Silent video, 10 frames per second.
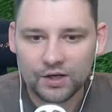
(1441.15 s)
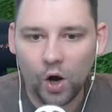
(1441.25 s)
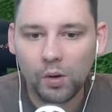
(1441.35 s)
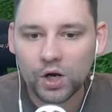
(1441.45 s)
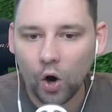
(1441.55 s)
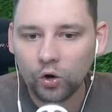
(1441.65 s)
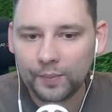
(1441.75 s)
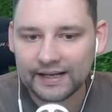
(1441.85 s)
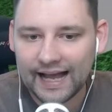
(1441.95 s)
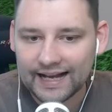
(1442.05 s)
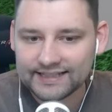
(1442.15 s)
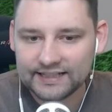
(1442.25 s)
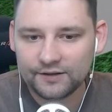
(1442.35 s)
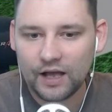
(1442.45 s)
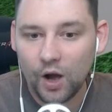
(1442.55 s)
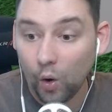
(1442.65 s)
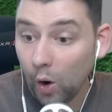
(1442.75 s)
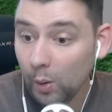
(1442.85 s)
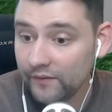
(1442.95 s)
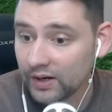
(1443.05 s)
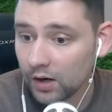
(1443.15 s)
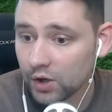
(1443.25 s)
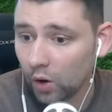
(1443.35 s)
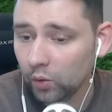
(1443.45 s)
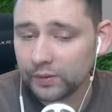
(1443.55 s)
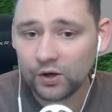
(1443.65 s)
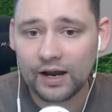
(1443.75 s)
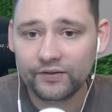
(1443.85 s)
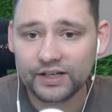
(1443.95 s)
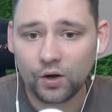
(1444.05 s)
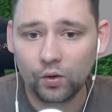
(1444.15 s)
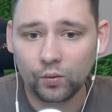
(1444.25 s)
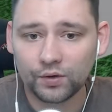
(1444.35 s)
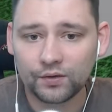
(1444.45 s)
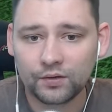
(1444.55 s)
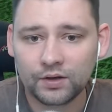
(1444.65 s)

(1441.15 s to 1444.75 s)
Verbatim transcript: Oh, a gold pickaxe. It's, oh, have we got gold? We don't have any gold.